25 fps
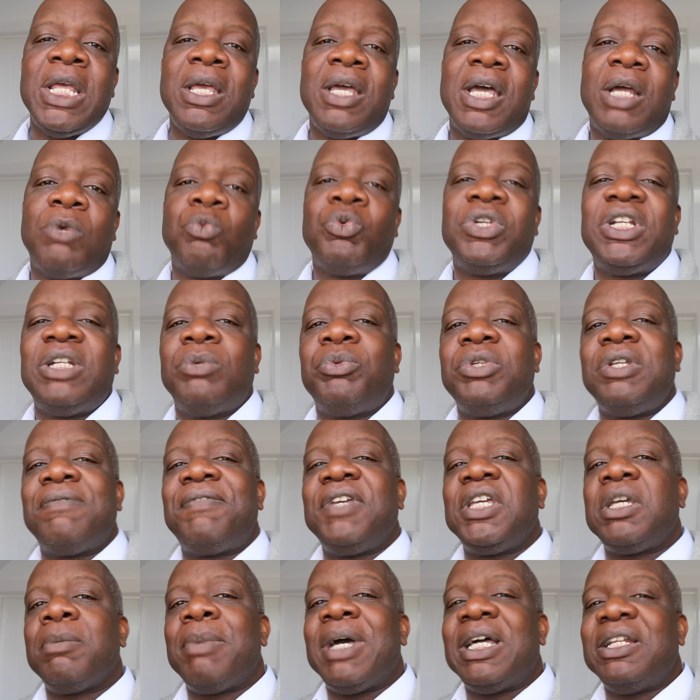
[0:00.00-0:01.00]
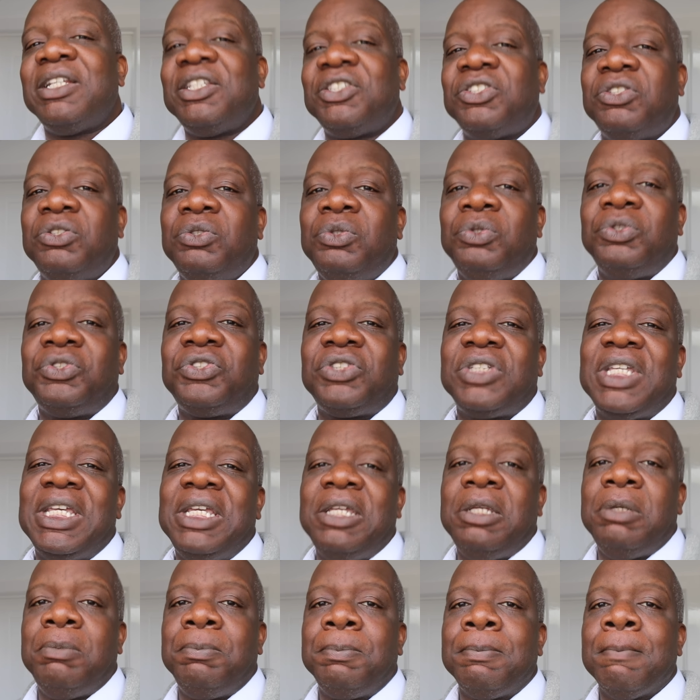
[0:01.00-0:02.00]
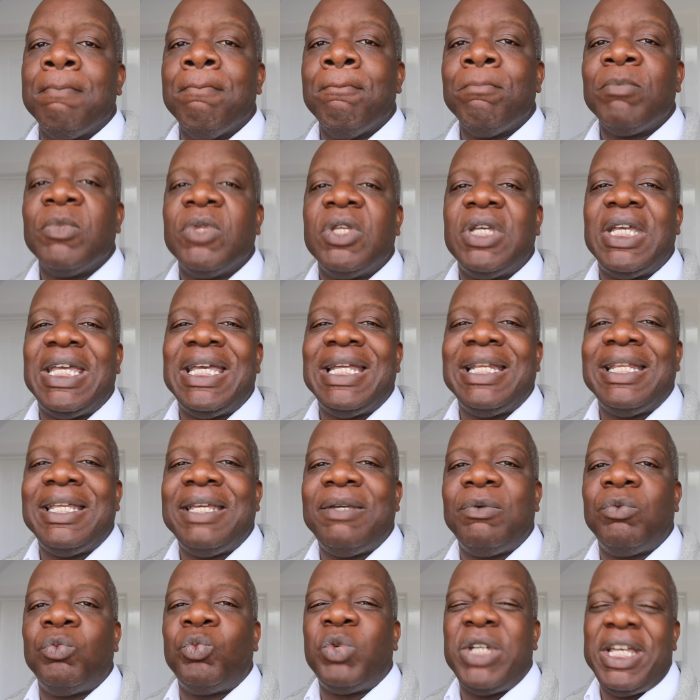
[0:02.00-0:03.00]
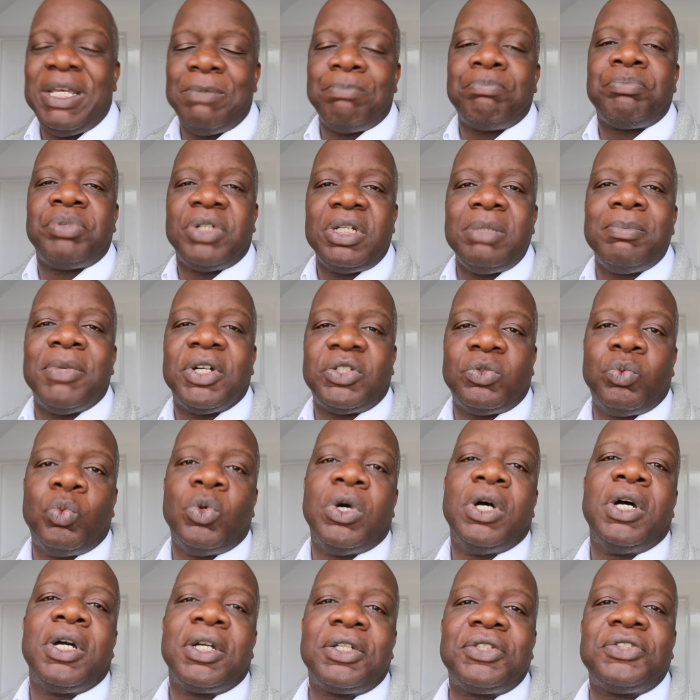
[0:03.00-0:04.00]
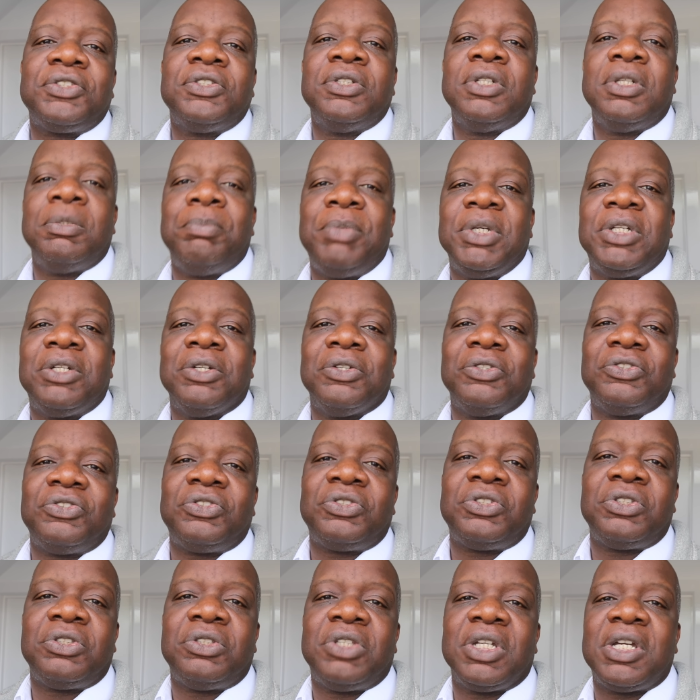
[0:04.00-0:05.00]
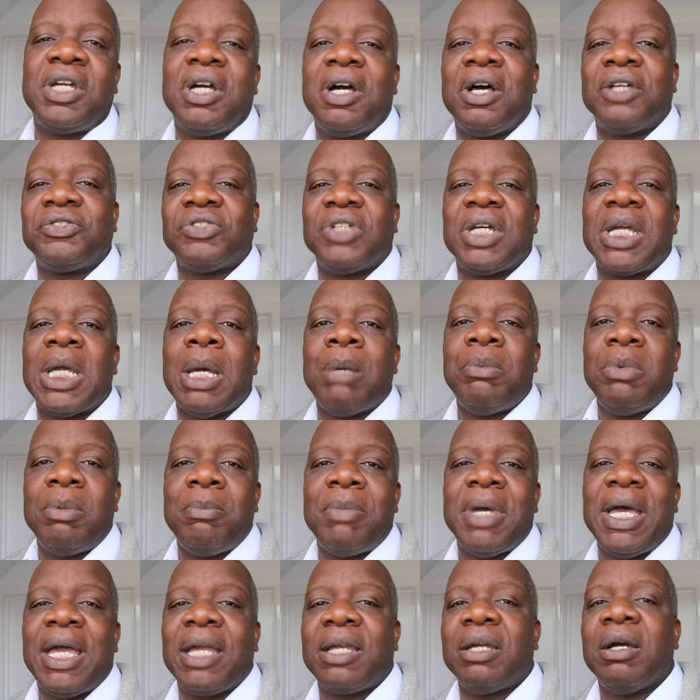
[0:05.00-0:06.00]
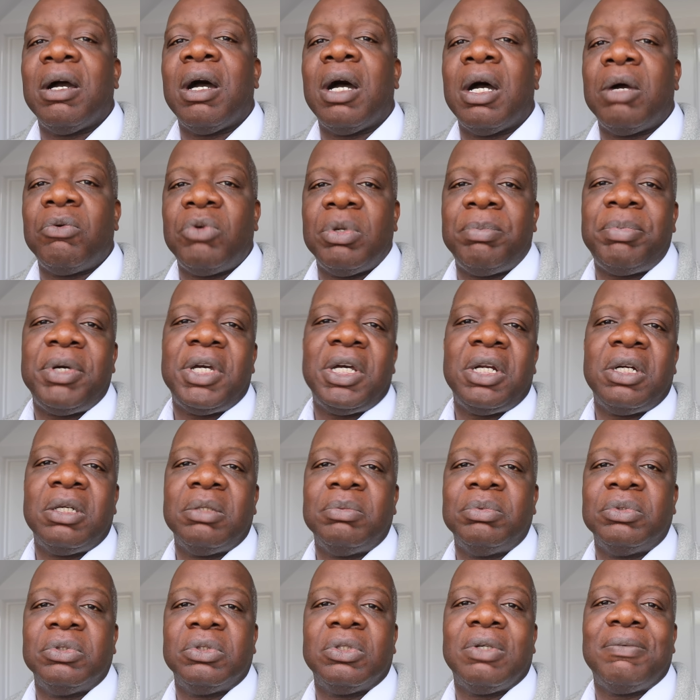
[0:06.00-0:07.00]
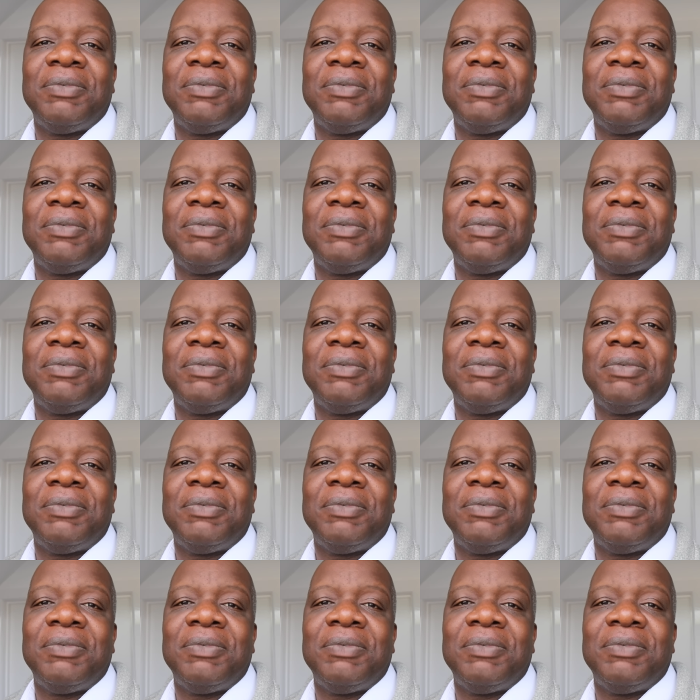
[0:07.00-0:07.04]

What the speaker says: And really, when you think about this new scheme, it pretty much works, because the cars that are coming back are repairable.